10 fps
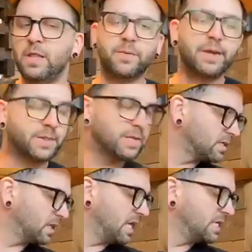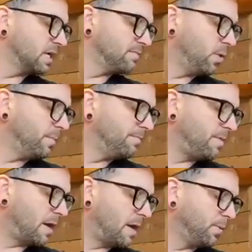They make this classic Val
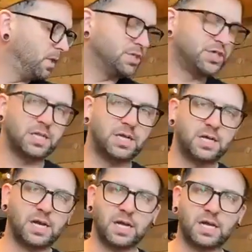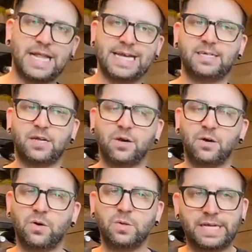Valpolicella, kind of
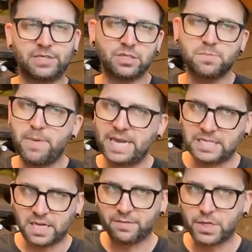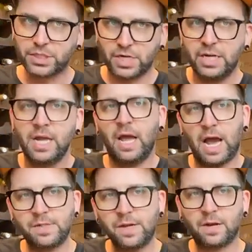classico, like just basic version,
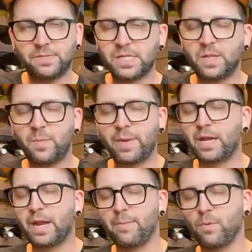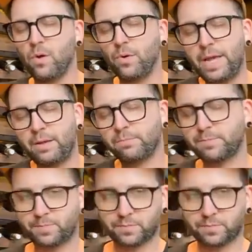and then obviously they make an Amarone,